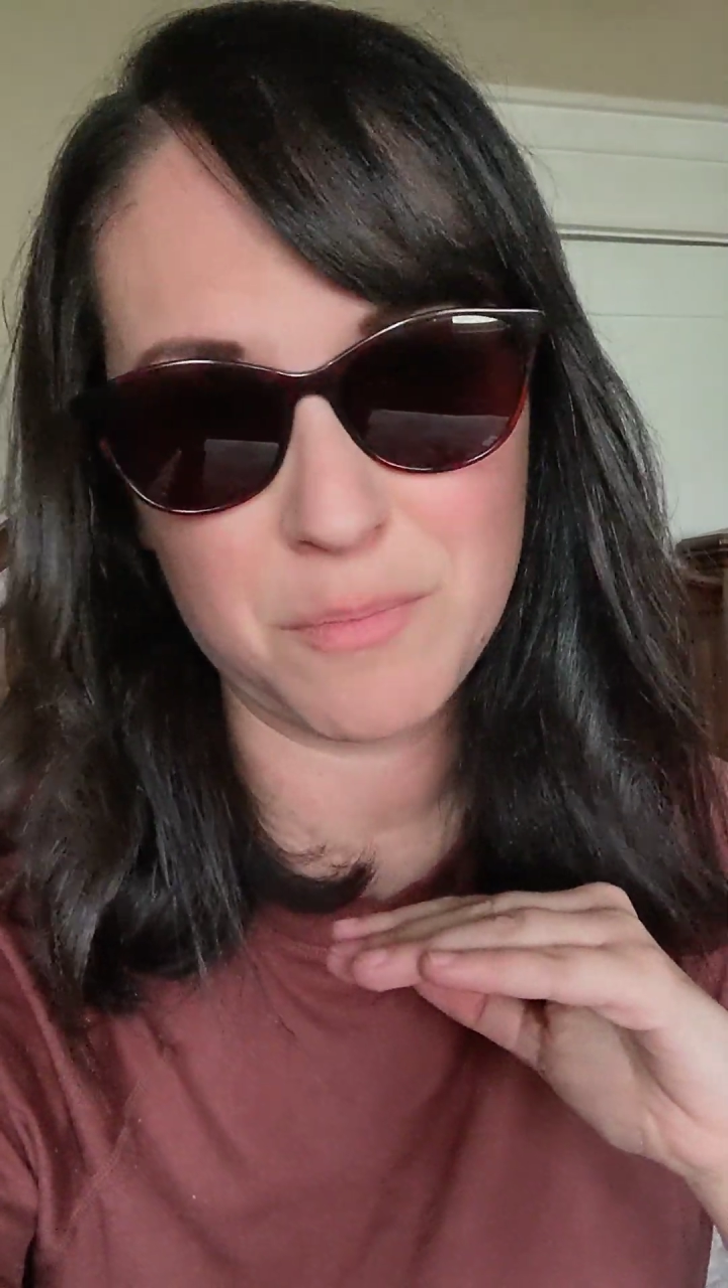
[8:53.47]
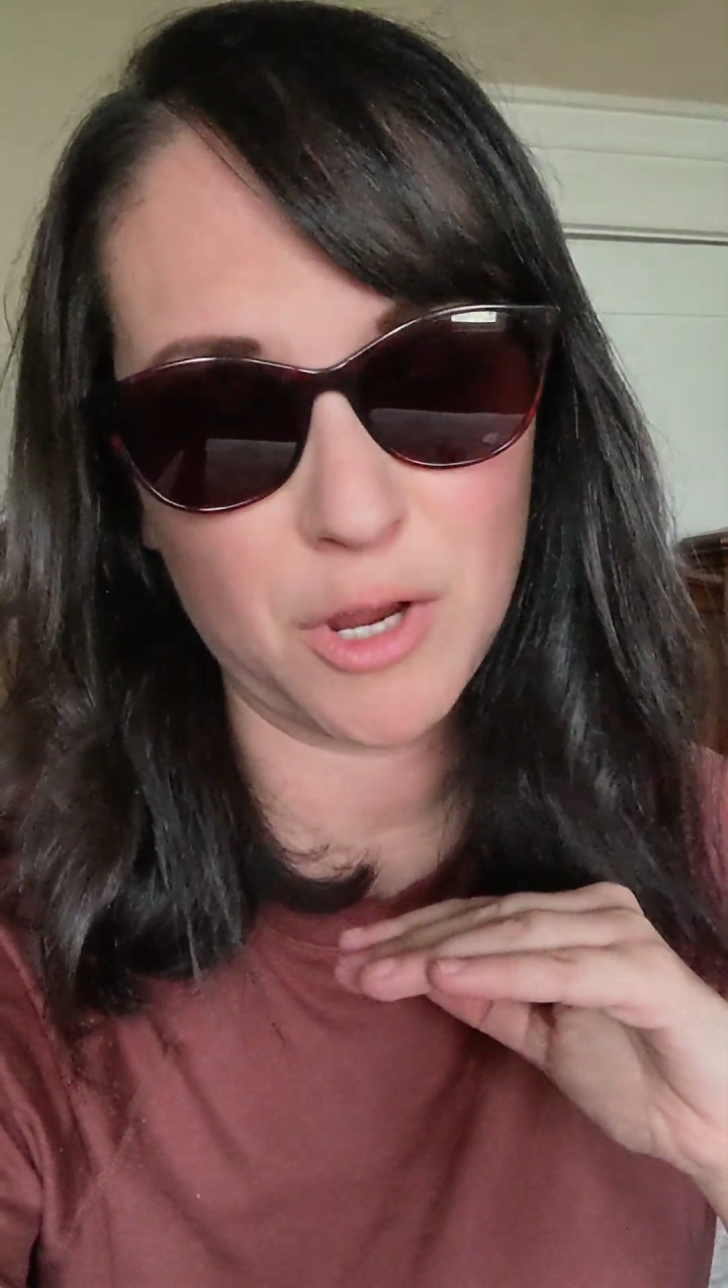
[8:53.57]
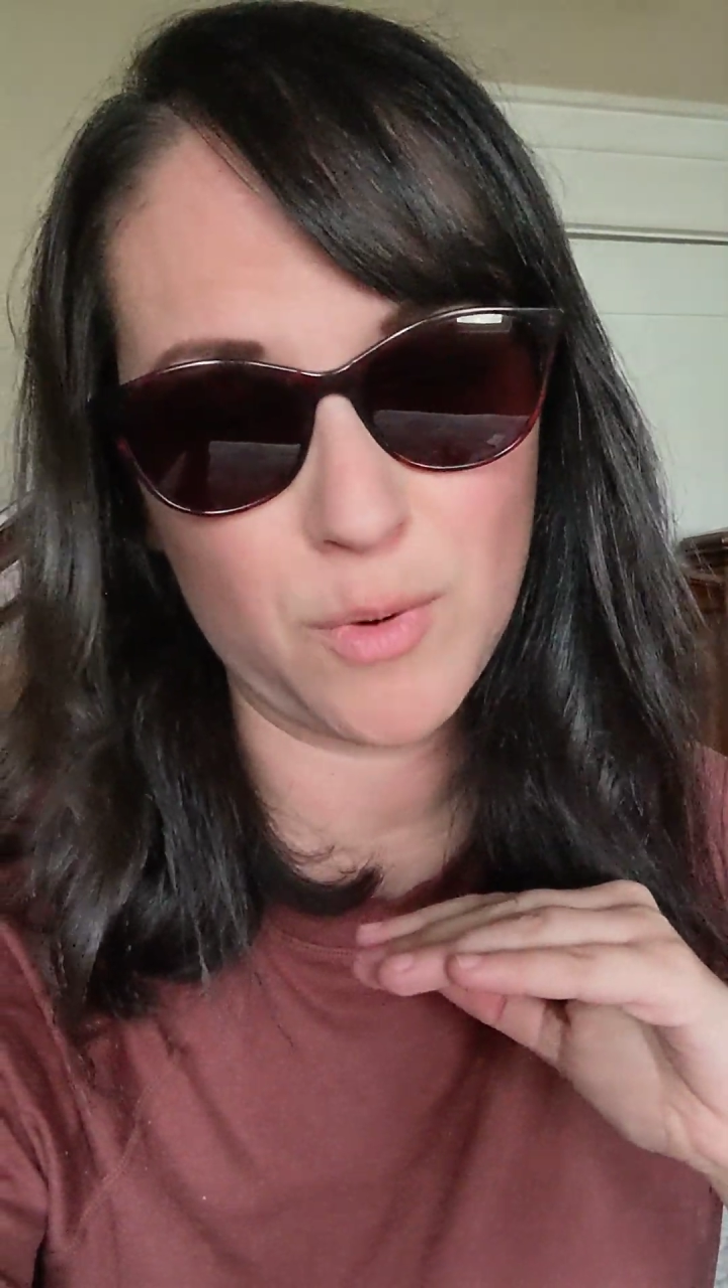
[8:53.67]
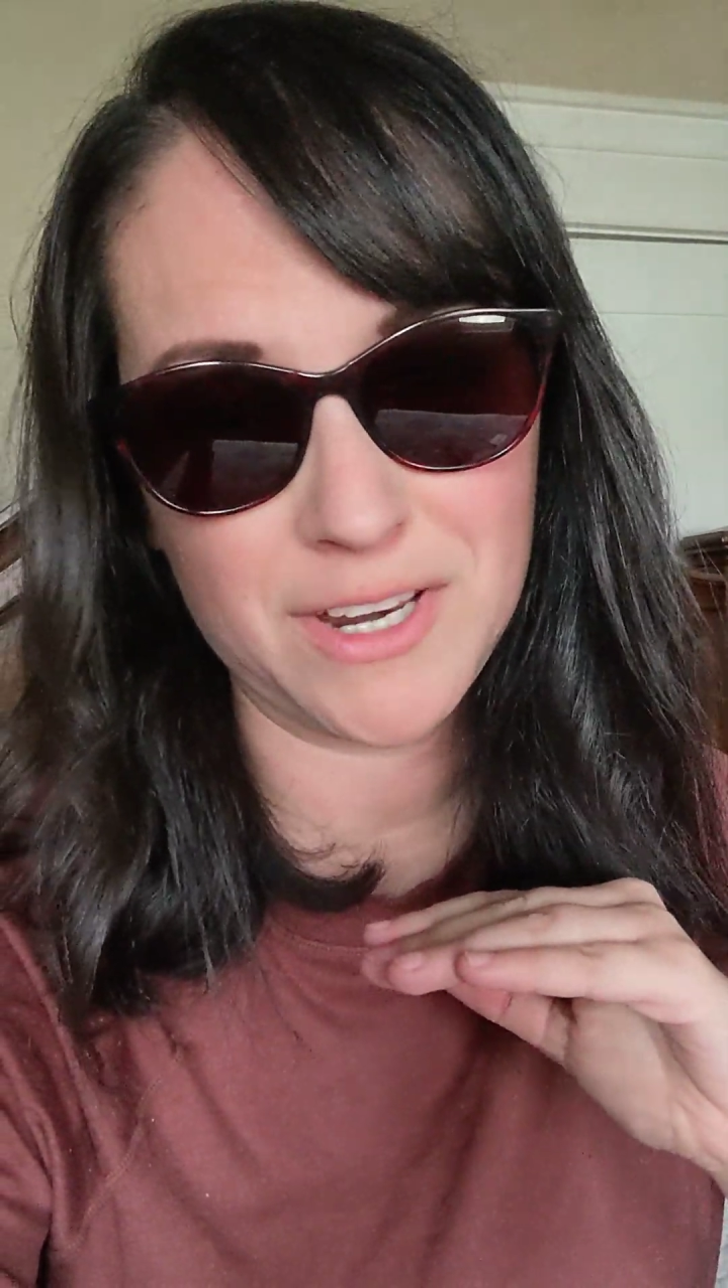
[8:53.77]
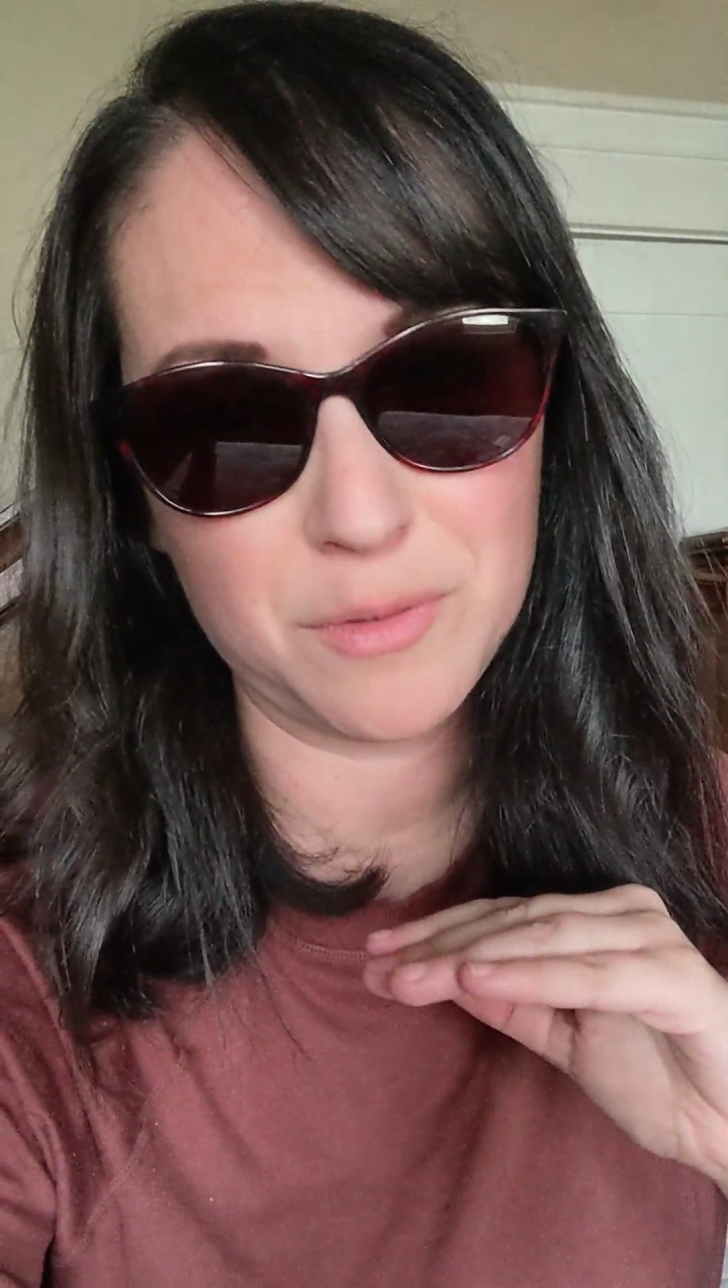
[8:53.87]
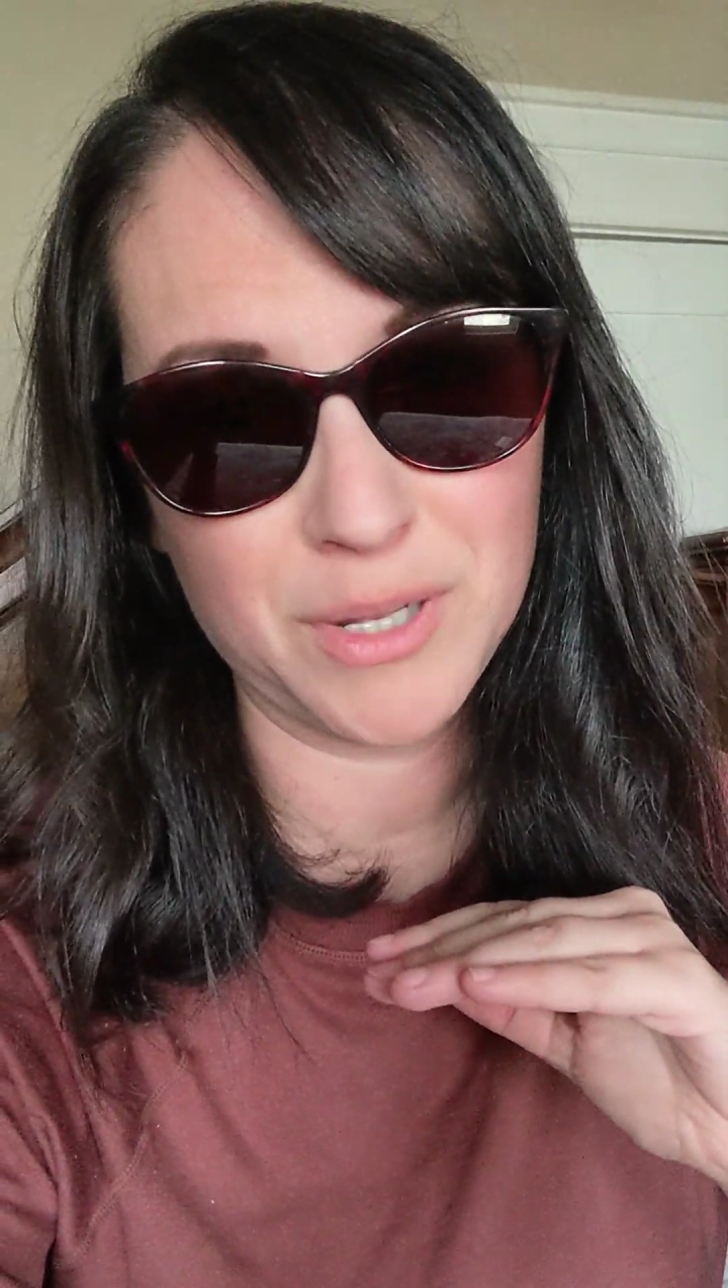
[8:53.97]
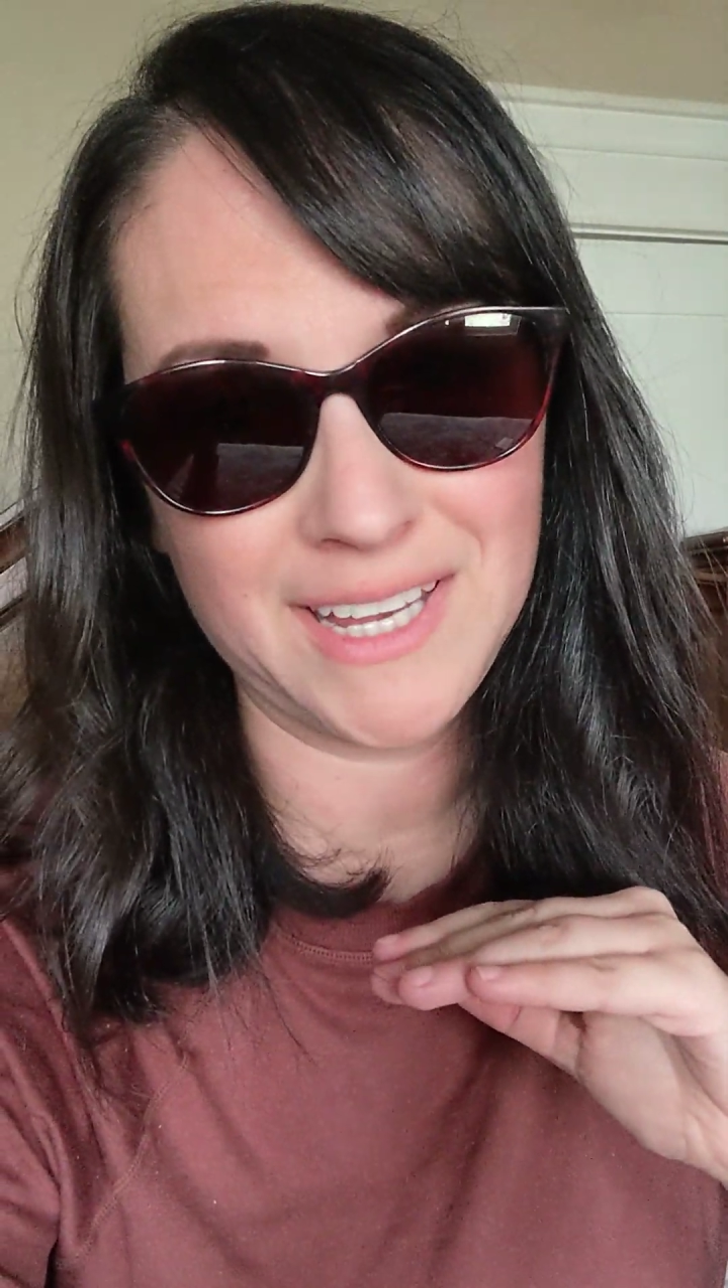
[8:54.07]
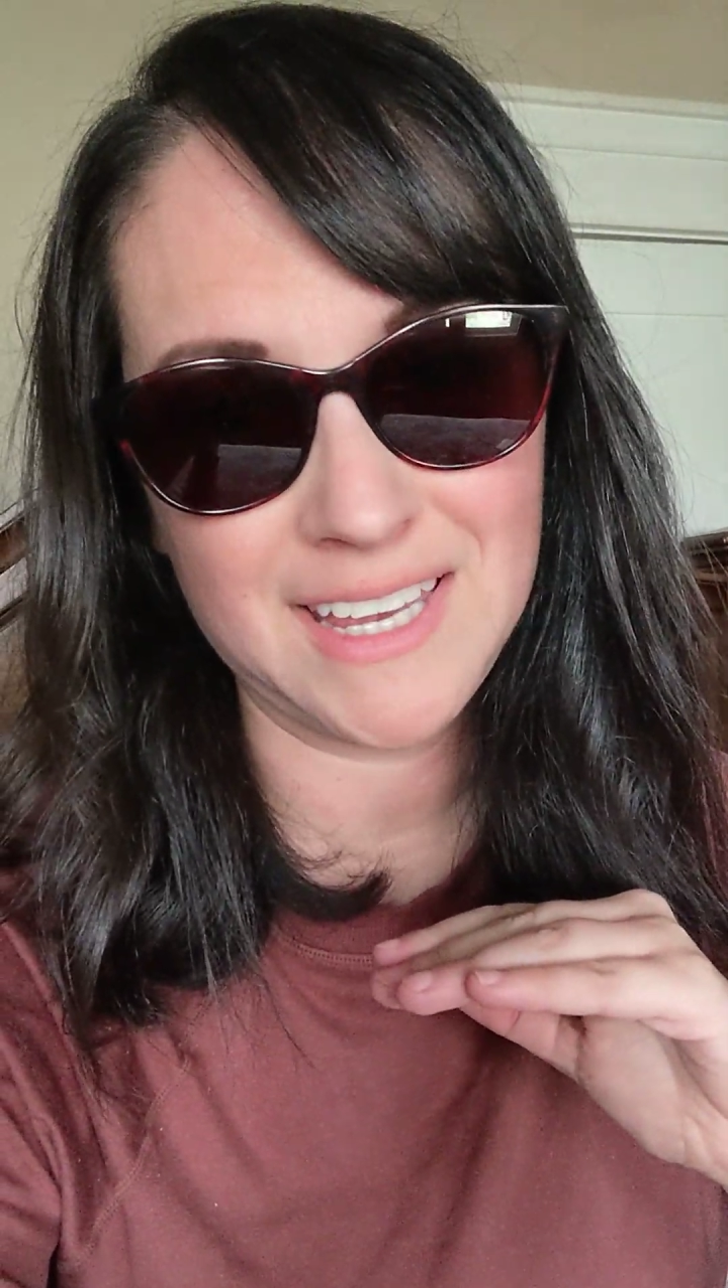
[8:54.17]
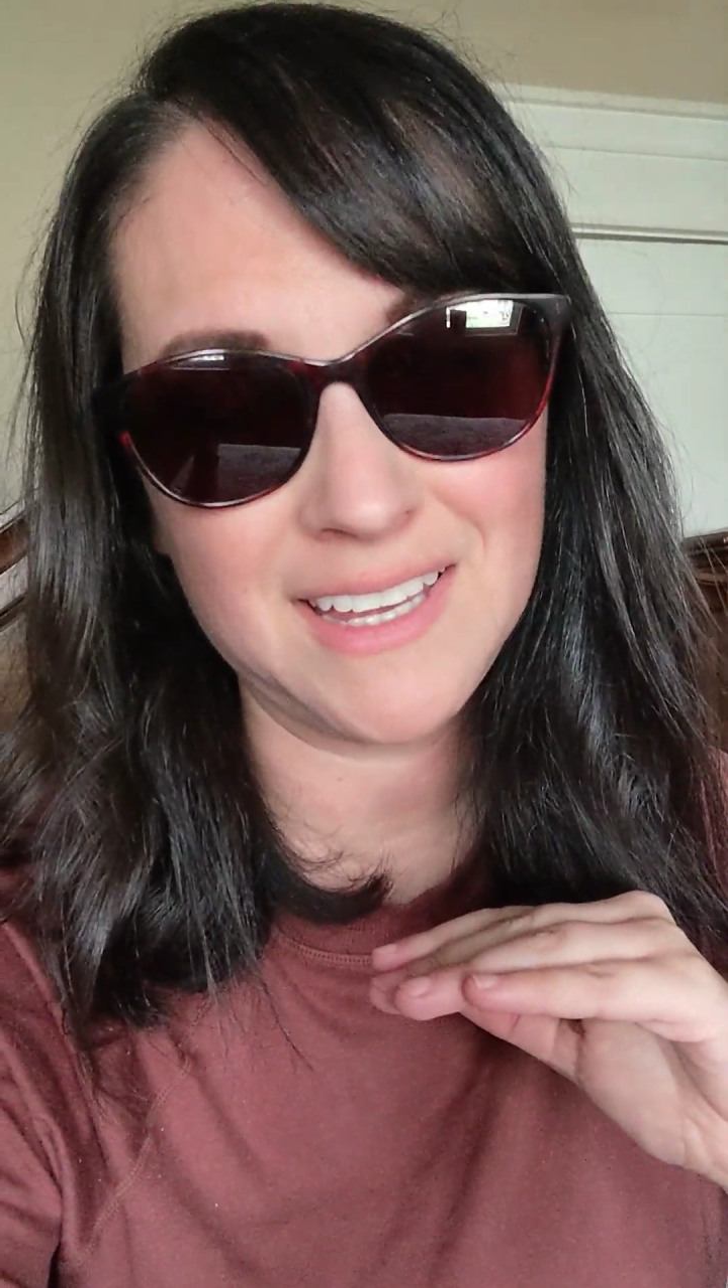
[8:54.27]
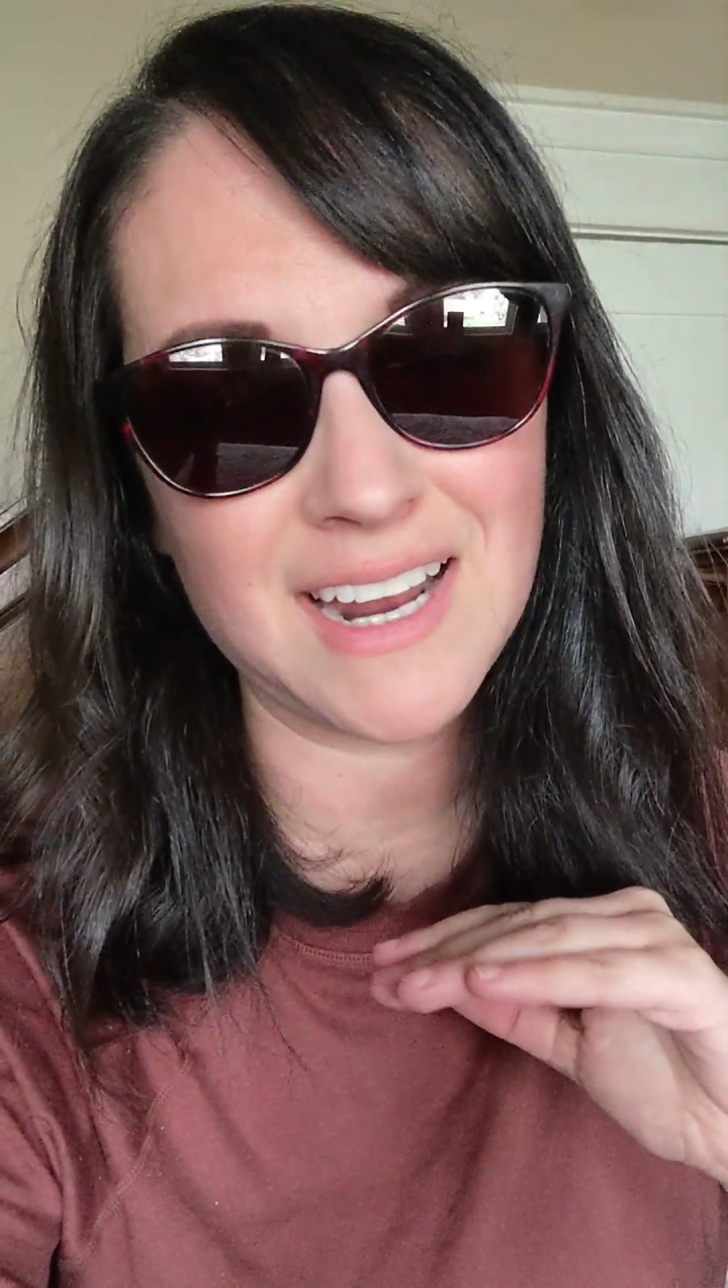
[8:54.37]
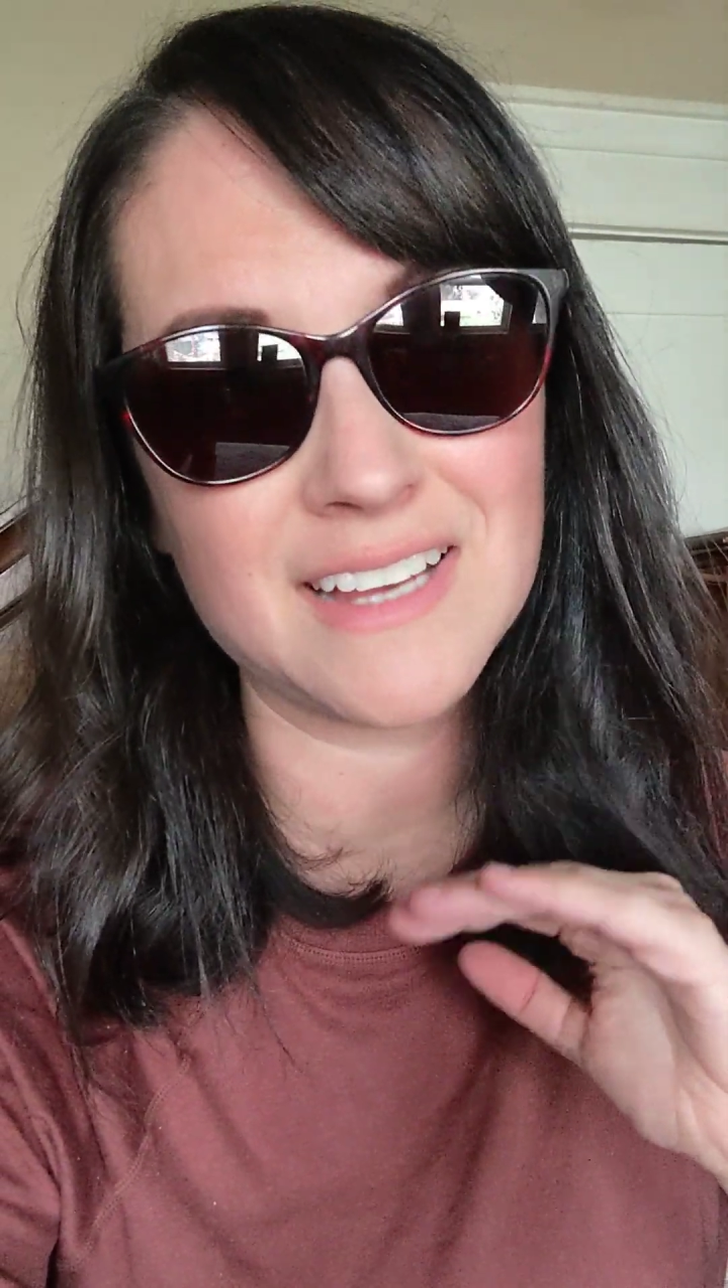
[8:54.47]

my weighted blanket.